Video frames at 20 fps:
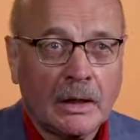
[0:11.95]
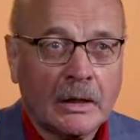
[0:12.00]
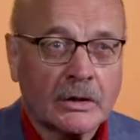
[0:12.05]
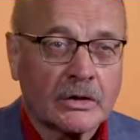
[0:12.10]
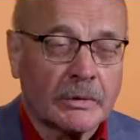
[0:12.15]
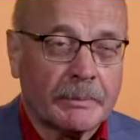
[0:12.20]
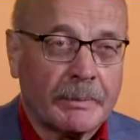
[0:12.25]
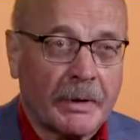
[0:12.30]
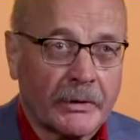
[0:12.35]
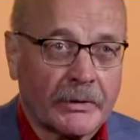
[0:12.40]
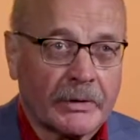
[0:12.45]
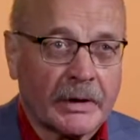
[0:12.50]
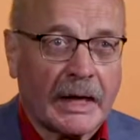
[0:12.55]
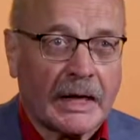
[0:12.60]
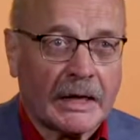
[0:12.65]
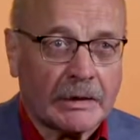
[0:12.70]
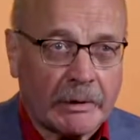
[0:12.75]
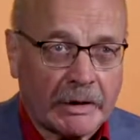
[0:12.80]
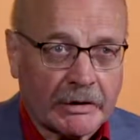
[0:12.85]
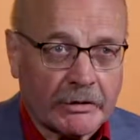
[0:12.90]
to both
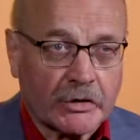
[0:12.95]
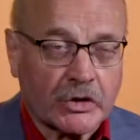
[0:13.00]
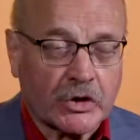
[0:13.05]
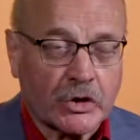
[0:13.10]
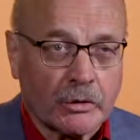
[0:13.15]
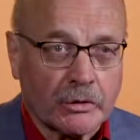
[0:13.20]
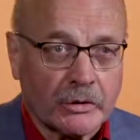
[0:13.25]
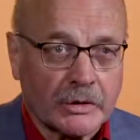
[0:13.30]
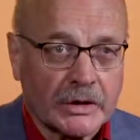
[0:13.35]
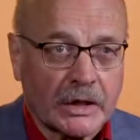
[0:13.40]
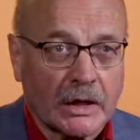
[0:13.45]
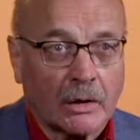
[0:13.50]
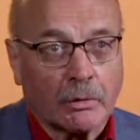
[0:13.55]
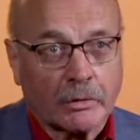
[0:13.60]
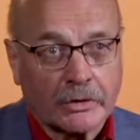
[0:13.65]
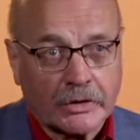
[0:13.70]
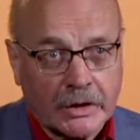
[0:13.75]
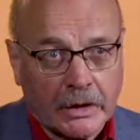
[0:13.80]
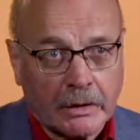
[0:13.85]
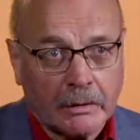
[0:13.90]
undergraduate students and
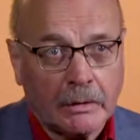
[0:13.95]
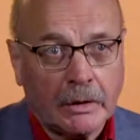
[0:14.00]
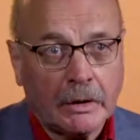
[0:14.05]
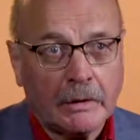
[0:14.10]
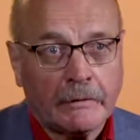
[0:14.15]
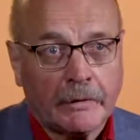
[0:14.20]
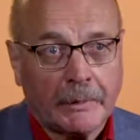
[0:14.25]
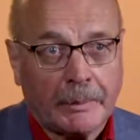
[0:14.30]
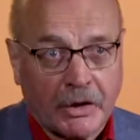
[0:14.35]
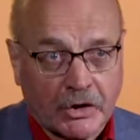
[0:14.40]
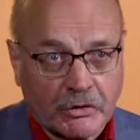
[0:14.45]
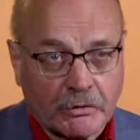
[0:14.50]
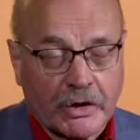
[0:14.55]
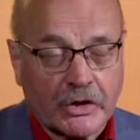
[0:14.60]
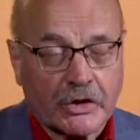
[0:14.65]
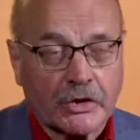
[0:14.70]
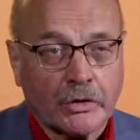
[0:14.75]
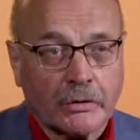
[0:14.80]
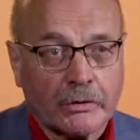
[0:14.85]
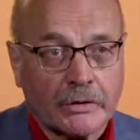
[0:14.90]
also for postgrad
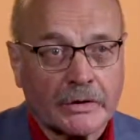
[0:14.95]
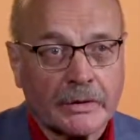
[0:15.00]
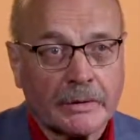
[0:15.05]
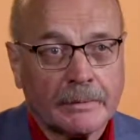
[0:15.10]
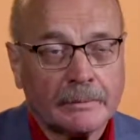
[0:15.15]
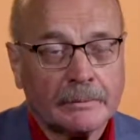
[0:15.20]
students.